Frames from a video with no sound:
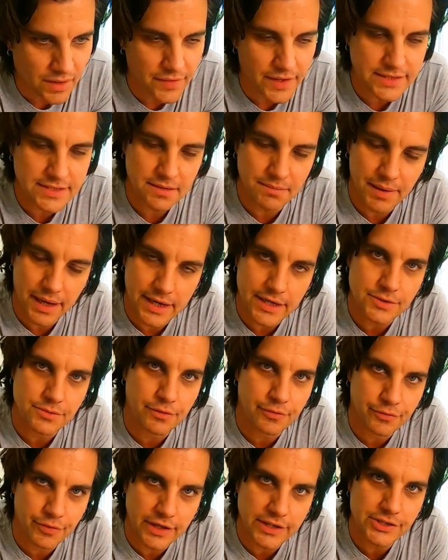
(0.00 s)
That's about as
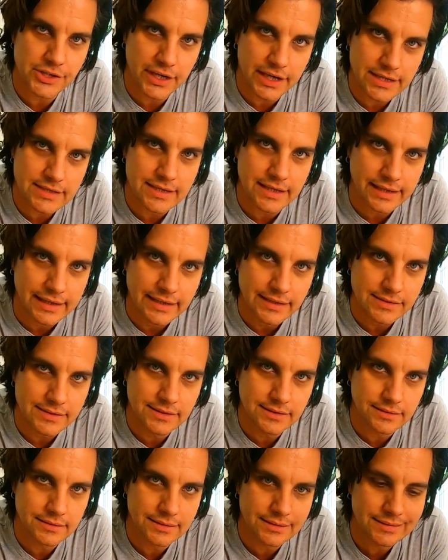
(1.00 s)
refreshing as it
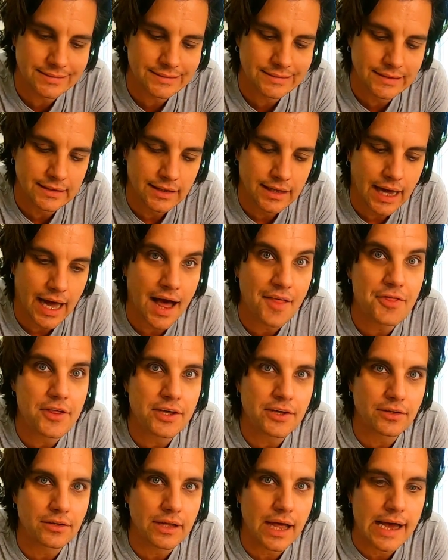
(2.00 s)
gets. I
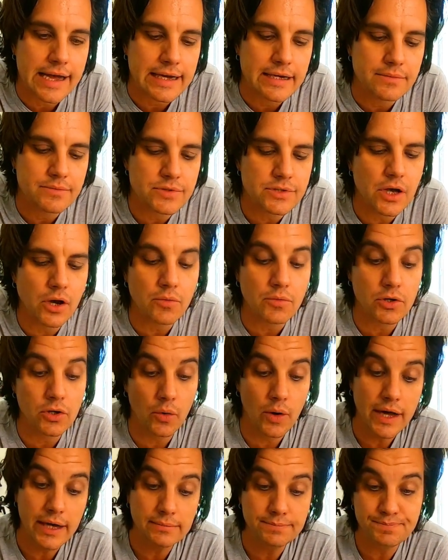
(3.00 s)
think you'll like it. So
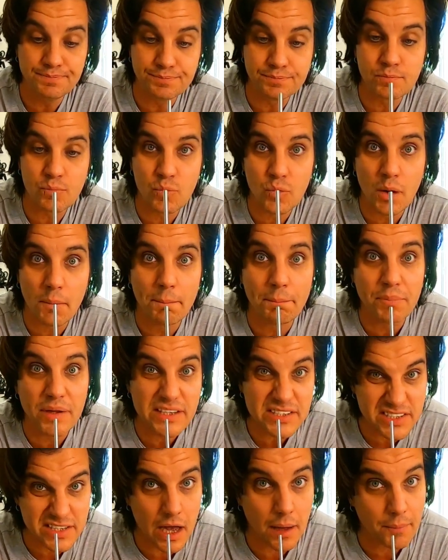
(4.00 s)
go ahead,
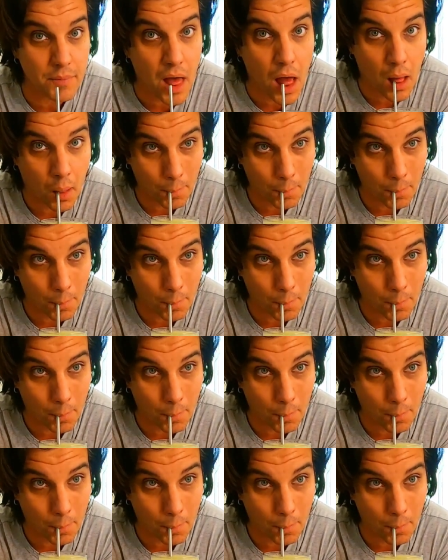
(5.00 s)
blend some.